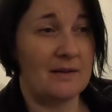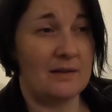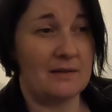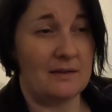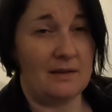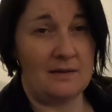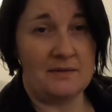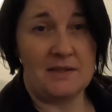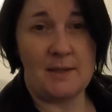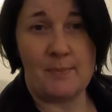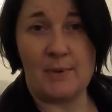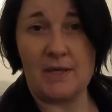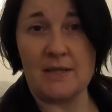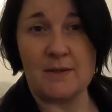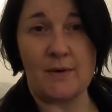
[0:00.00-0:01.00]
uh,
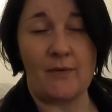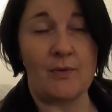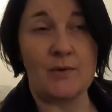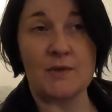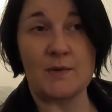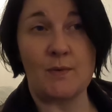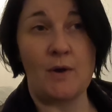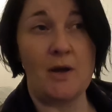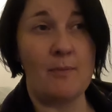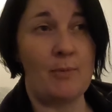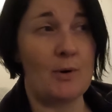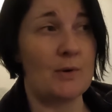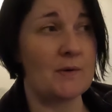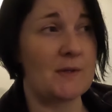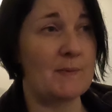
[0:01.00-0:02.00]
dipping into everyone's work
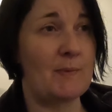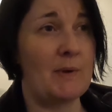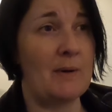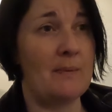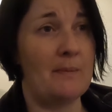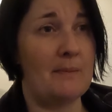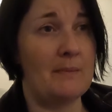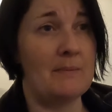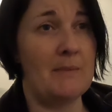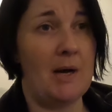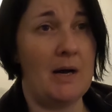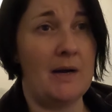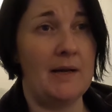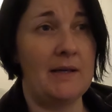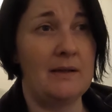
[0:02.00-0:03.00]
boards, but
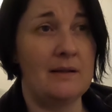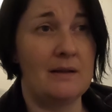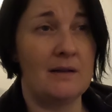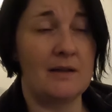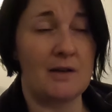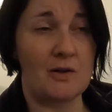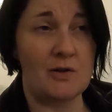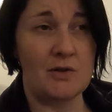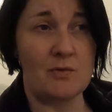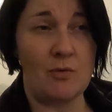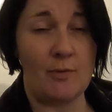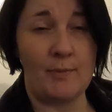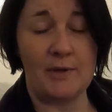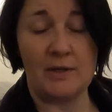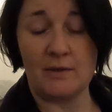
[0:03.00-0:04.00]
mine and another
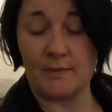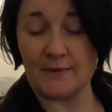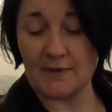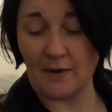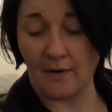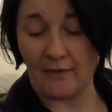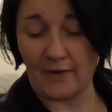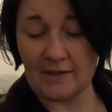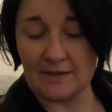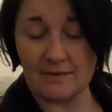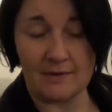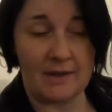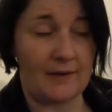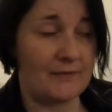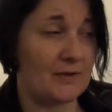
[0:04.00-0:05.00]
woman who was off, I had to
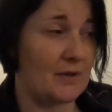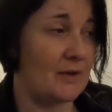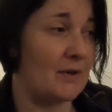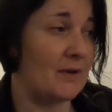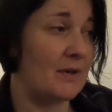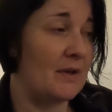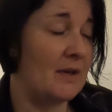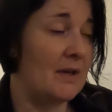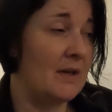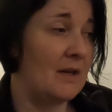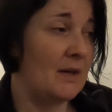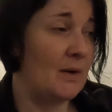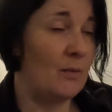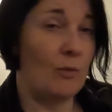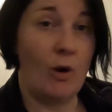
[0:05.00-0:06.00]
look after her,
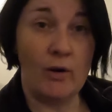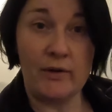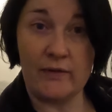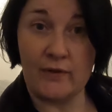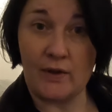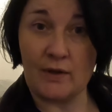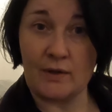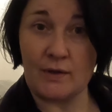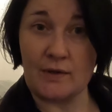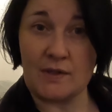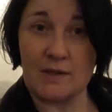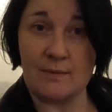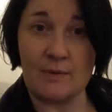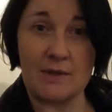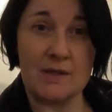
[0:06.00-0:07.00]
one of her
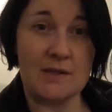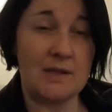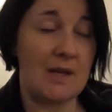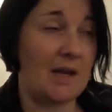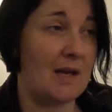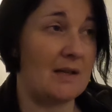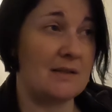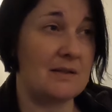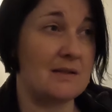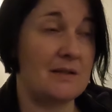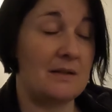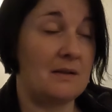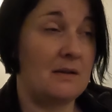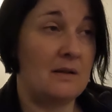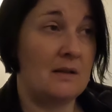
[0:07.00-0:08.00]
customers, and
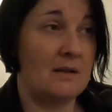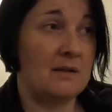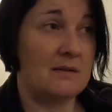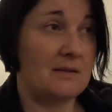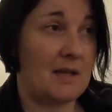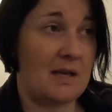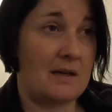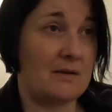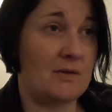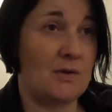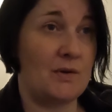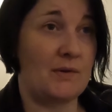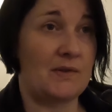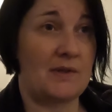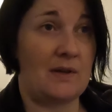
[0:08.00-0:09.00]
that
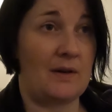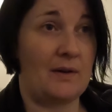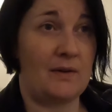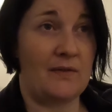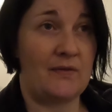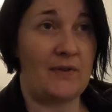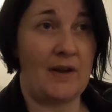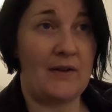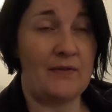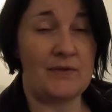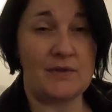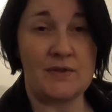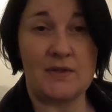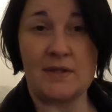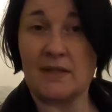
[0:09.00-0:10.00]
caused a load of faff
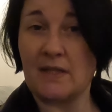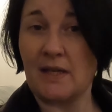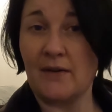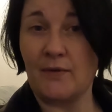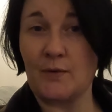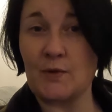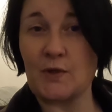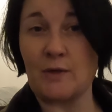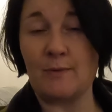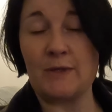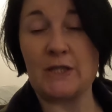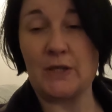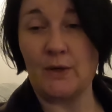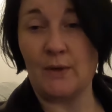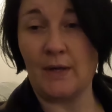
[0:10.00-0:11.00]
because the delivery was going to be
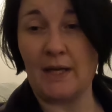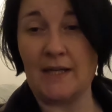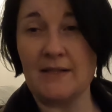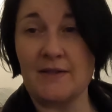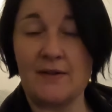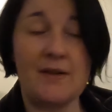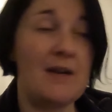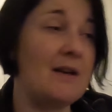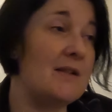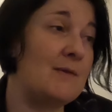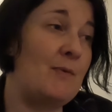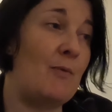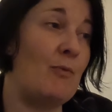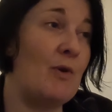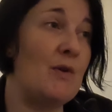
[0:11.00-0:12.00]
too late, so that had to
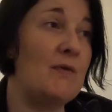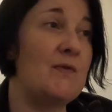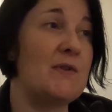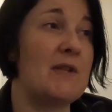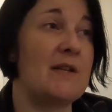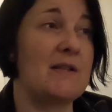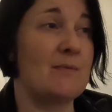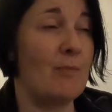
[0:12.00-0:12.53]
be moved. And then